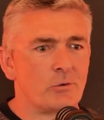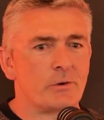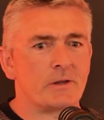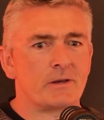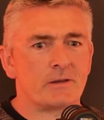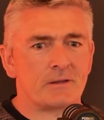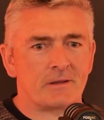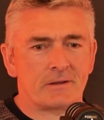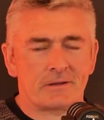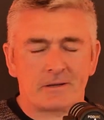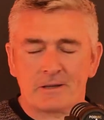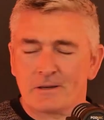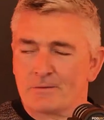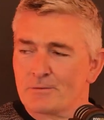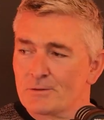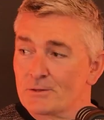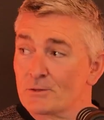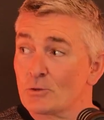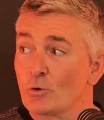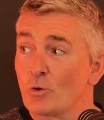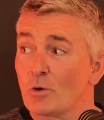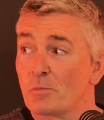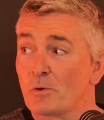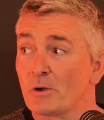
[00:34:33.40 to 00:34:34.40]
you hit a kind of a
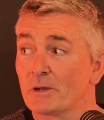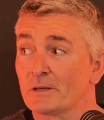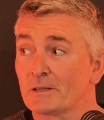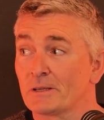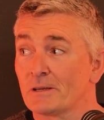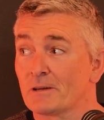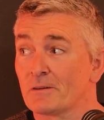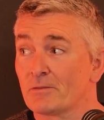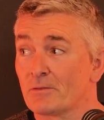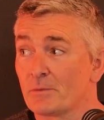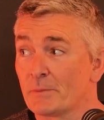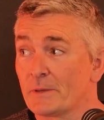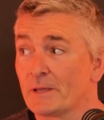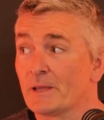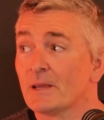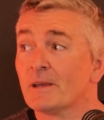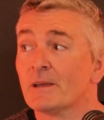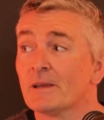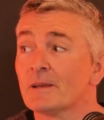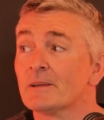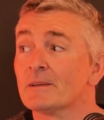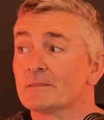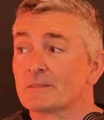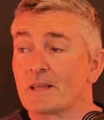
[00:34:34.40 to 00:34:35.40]
sore point there for me.
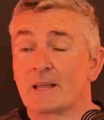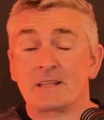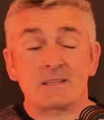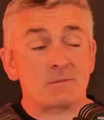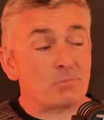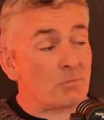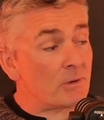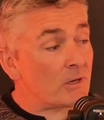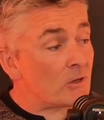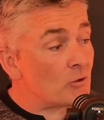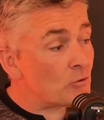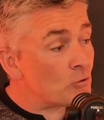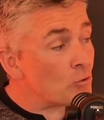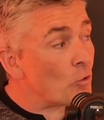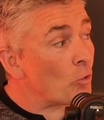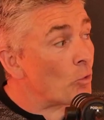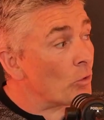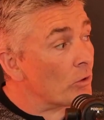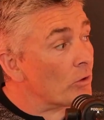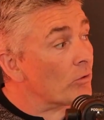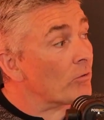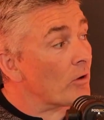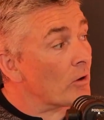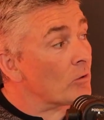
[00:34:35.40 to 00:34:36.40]
that's been
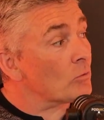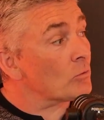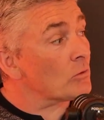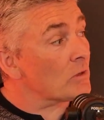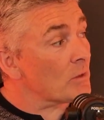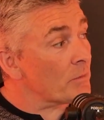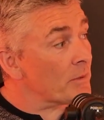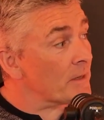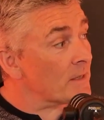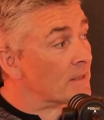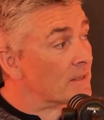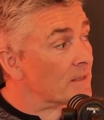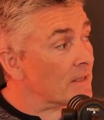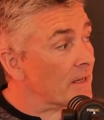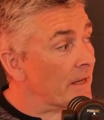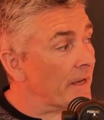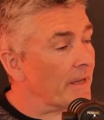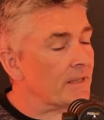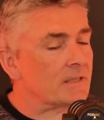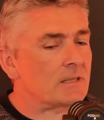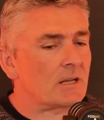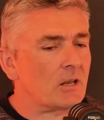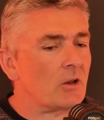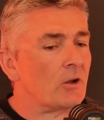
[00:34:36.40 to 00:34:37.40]
thrown around a bit.
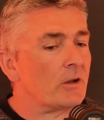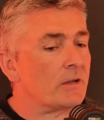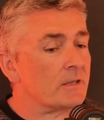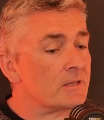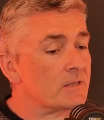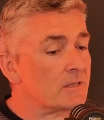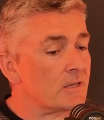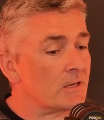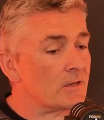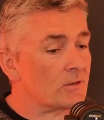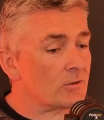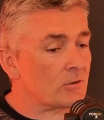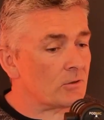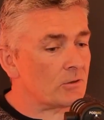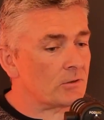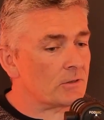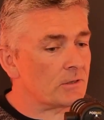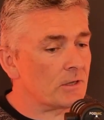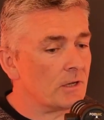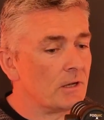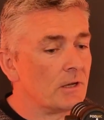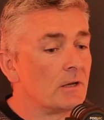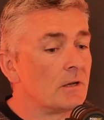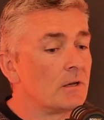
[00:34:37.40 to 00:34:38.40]
It's client-centered.
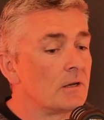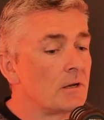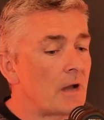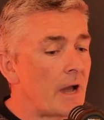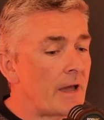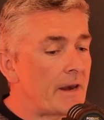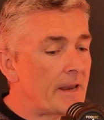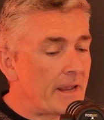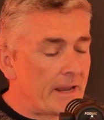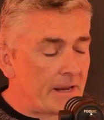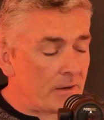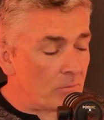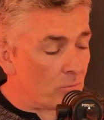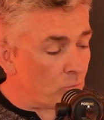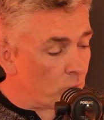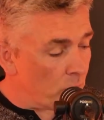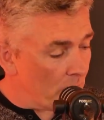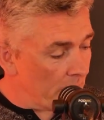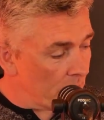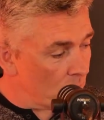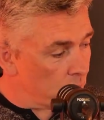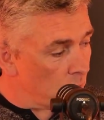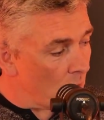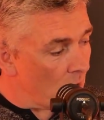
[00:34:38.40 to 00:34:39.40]
And
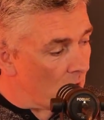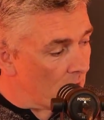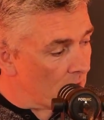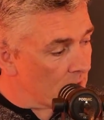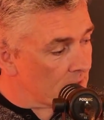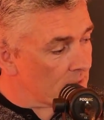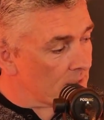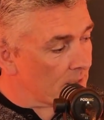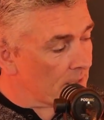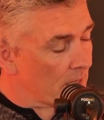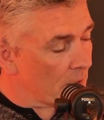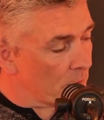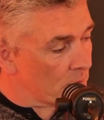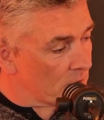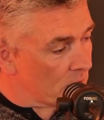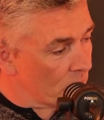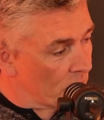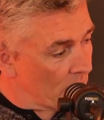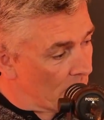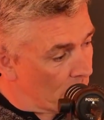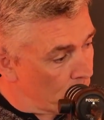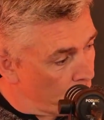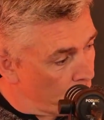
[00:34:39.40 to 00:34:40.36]
it was, and there was a real